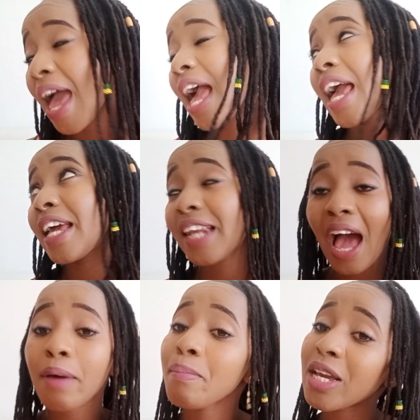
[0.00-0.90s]
And
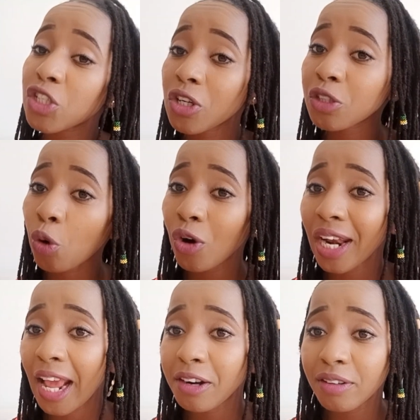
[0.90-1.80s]
I mentioned
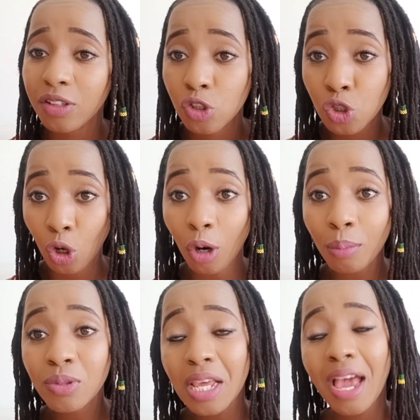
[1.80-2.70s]
online
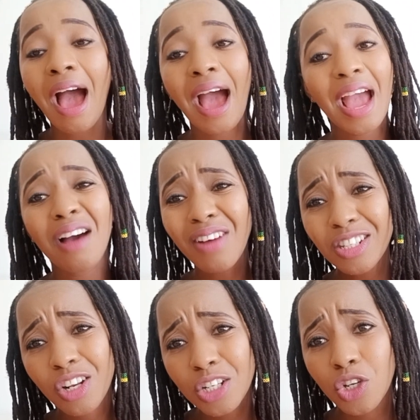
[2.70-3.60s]
jobs. I have
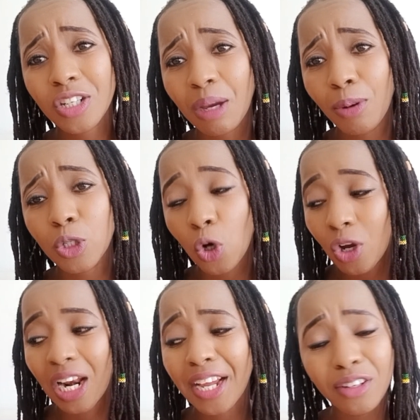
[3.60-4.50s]
actually talked about
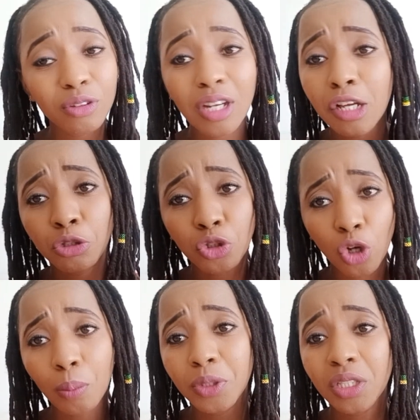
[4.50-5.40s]
online
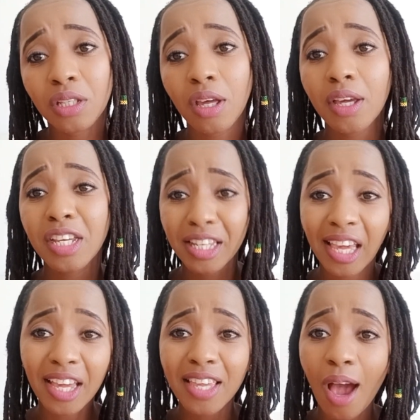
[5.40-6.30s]
jobs in
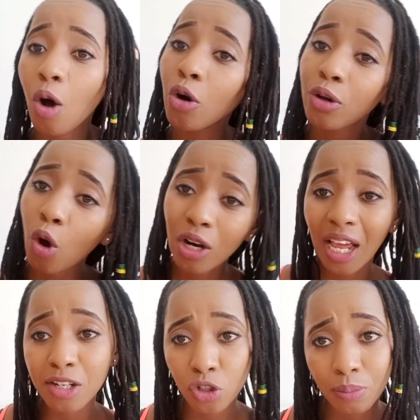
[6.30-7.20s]
Kenya, or
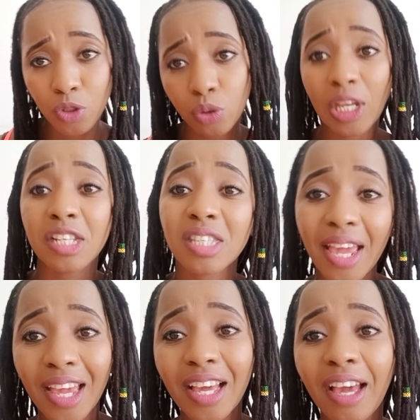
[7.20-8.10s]
online jobs you can
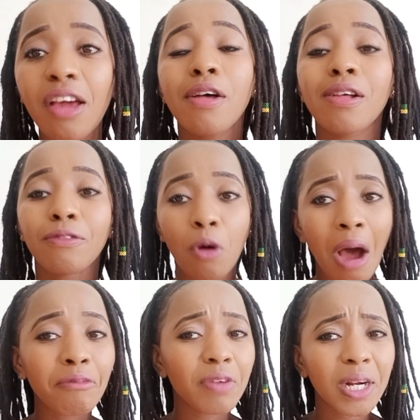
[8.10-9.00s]
take
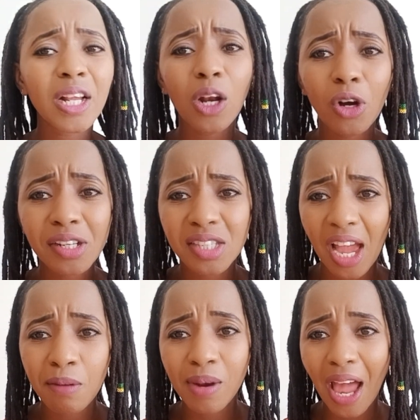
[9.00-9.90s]
for a very long
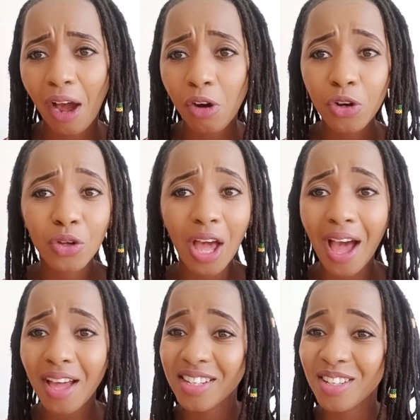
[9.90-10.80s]
time now,
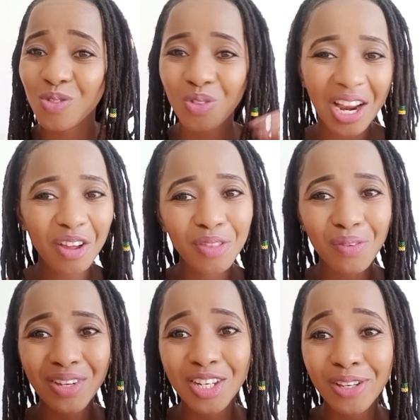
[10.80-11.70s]
and one of the
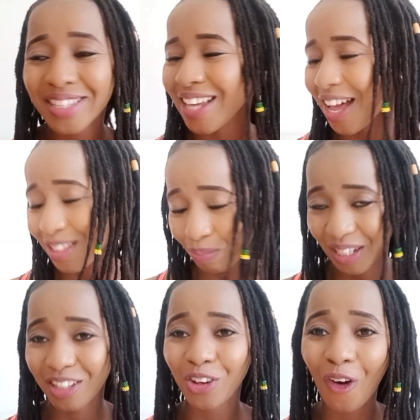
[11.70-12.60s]
videos has
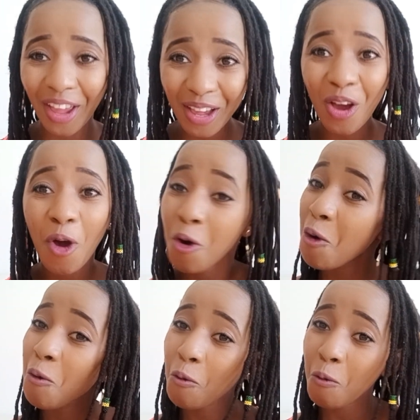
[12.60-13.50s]
been going
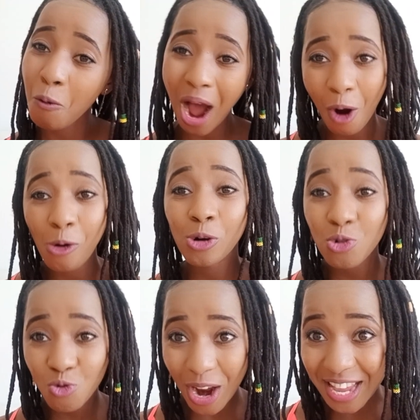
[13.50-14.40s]

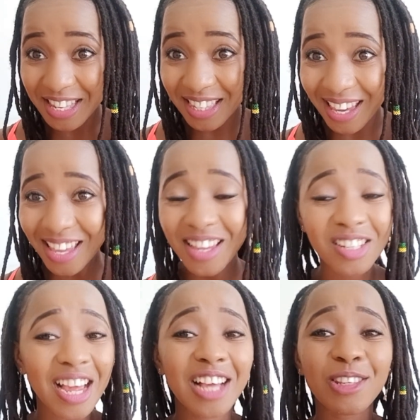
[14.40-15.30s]
crazy. It
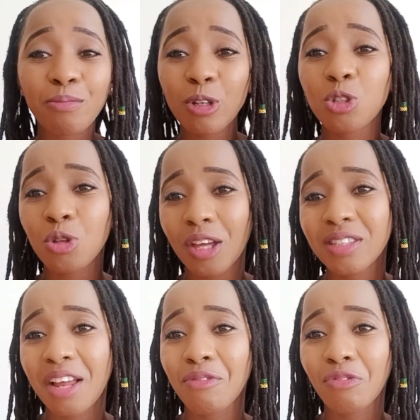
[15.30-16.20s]
has almost
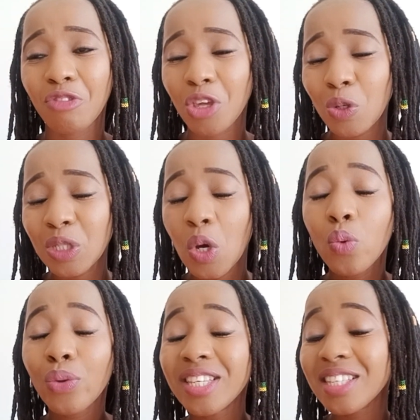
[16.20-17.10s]
2,000 views,
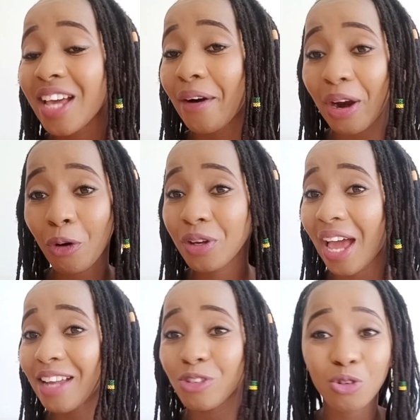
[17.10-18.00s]
which is a record
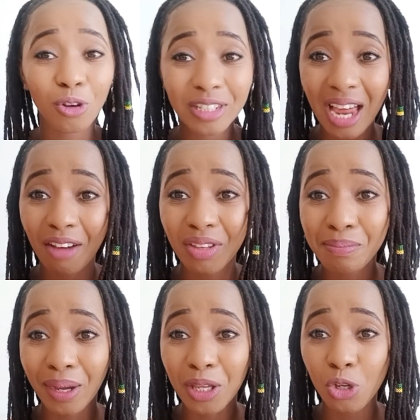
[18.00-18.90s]
I do not have in
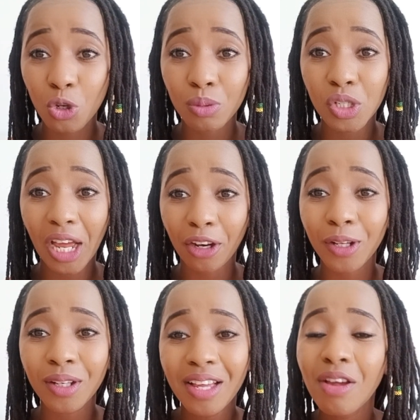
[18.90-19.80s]
my YouTube
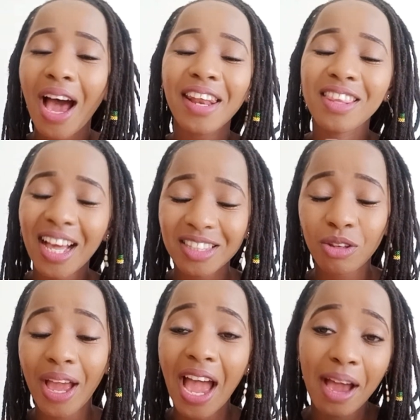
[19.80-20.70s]
channel, and that's
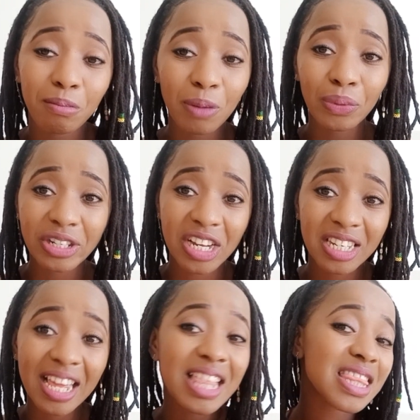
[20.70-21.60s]
why I'm
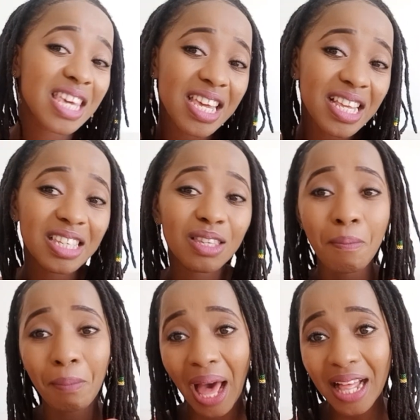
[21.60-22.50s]
appreciating these
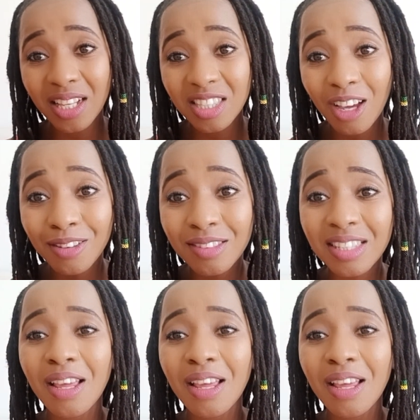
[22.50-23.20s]
milestones.